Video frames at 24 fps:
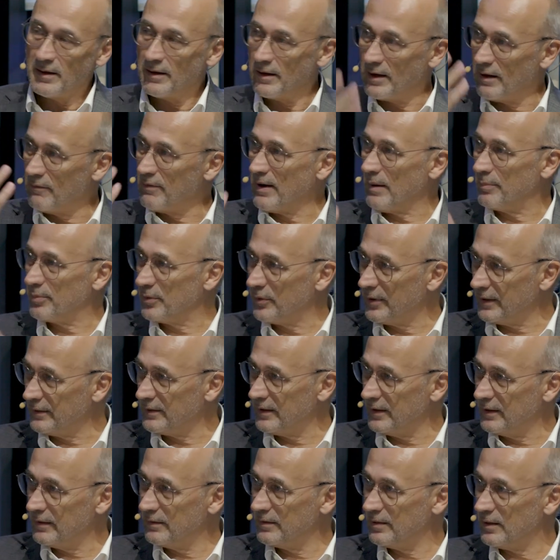
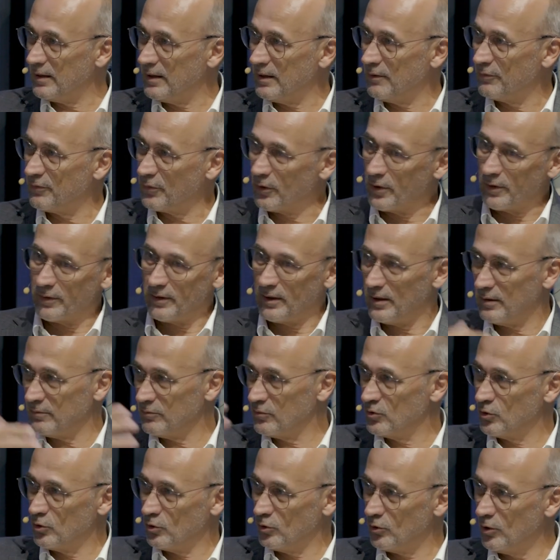evaporated further
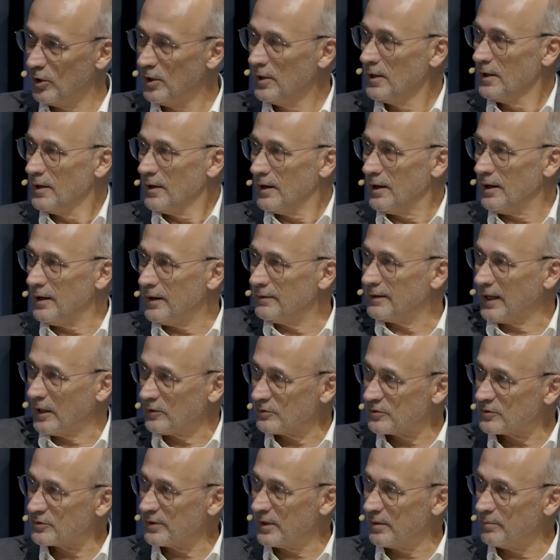to
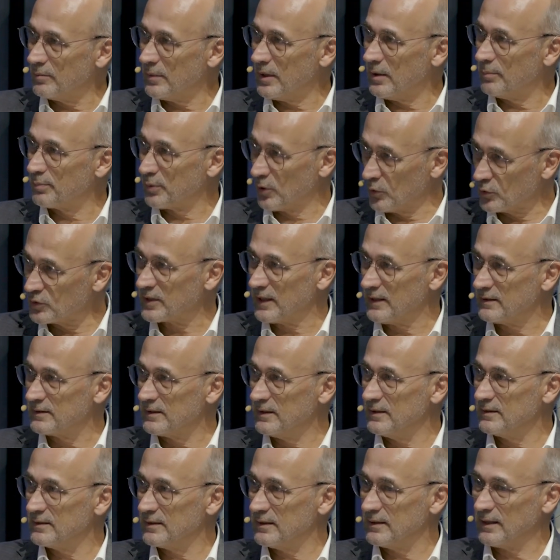downstream
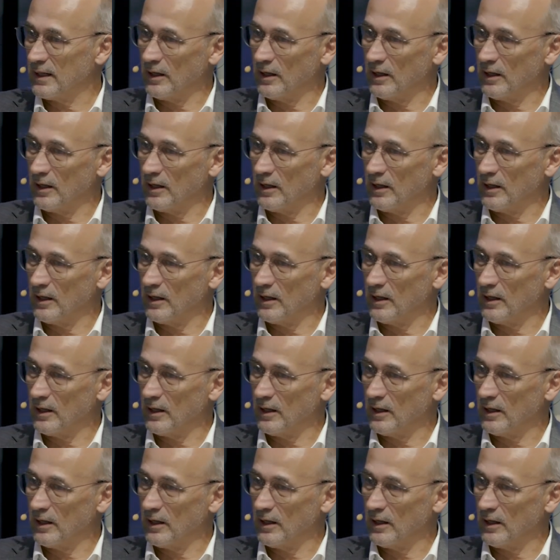processes, and